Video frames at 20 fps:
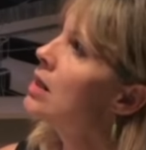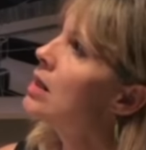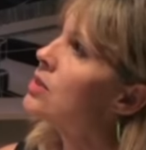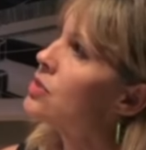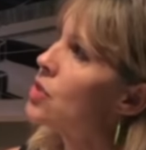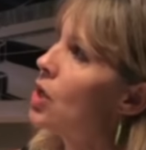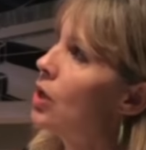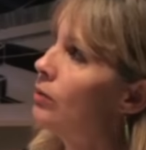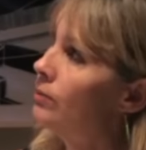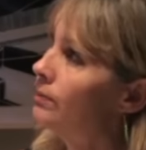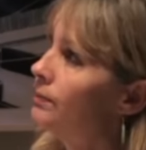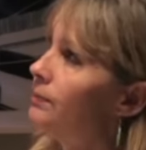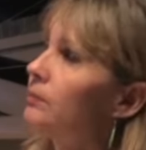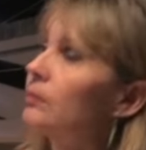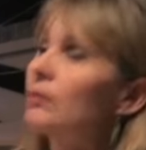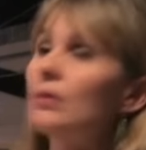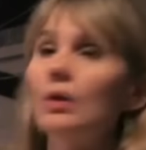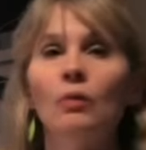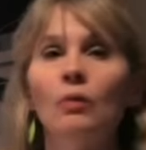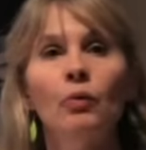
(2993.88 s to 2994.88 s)
So
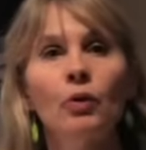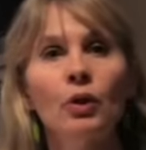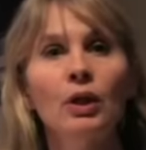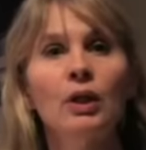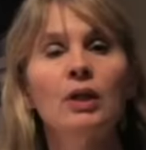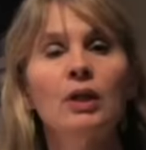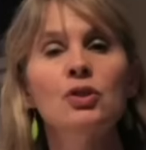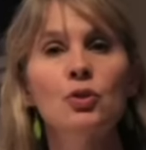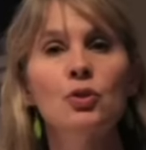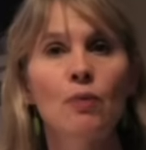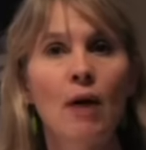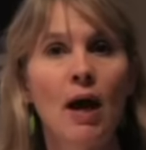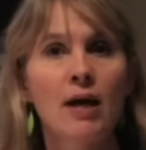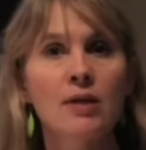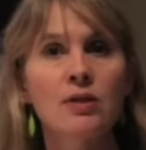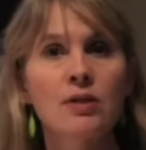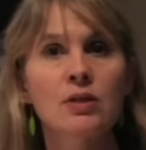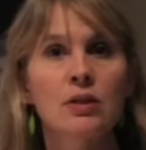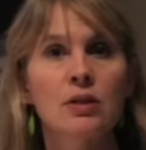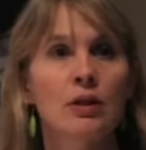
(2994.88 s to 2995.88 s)
we're going to
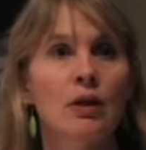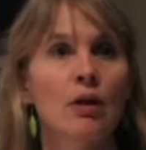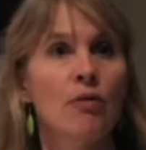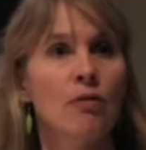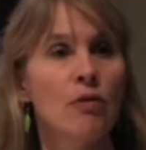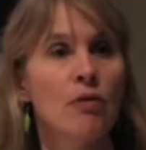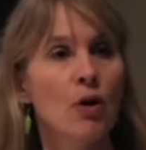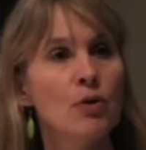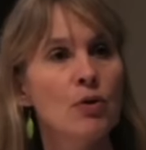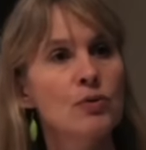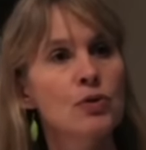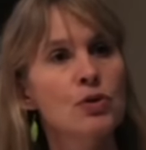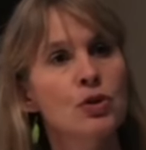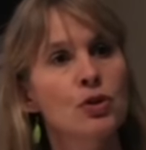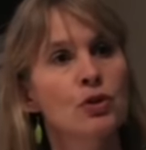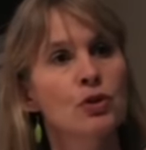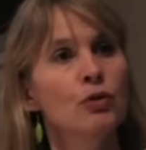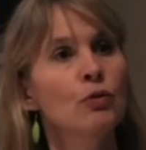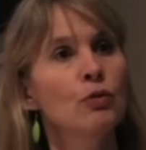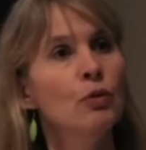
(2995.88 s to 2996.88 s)
contrast those
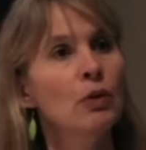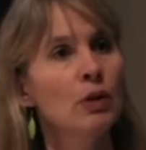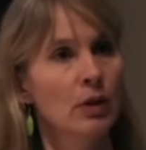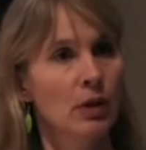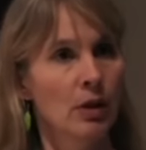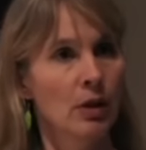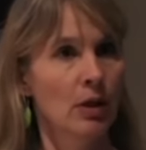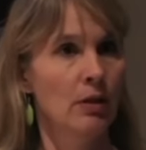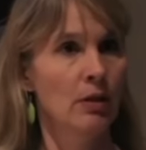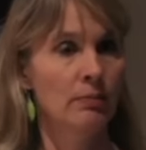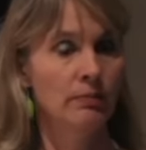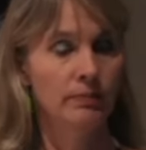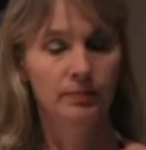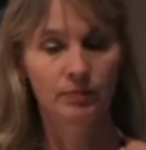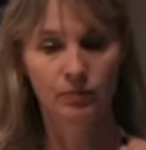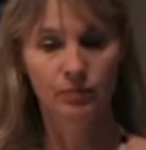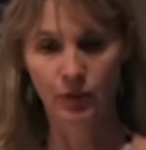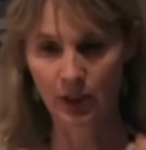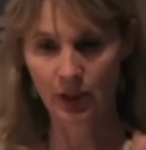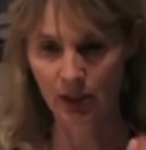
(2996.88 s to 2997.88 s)
two
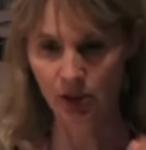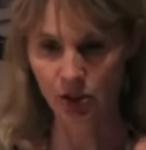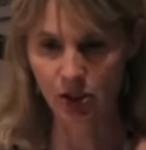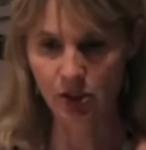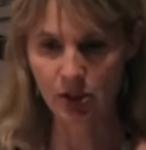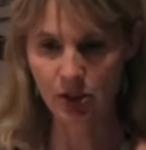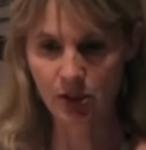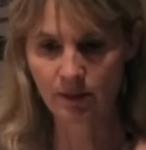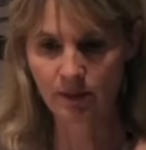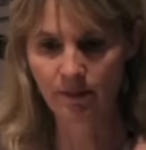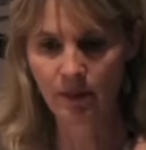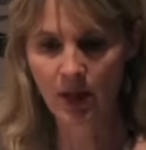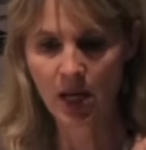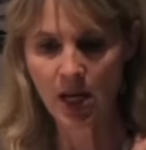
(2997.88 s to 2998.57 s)
productions,